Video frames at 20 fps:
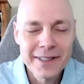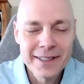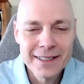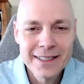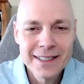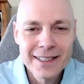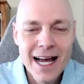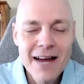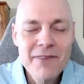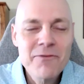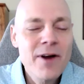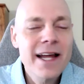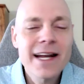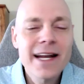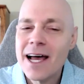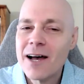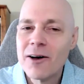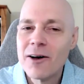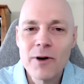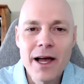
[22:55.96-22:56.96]
are. I've read
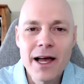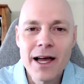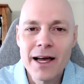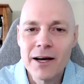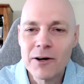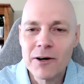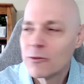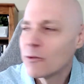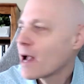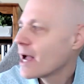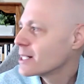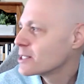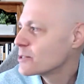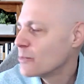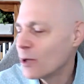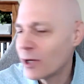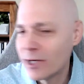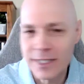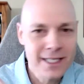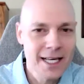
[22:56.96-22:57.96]
Elrod's
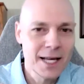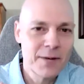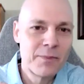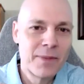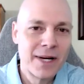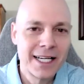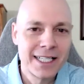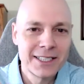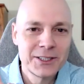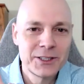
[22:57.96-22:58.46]
book. It's on my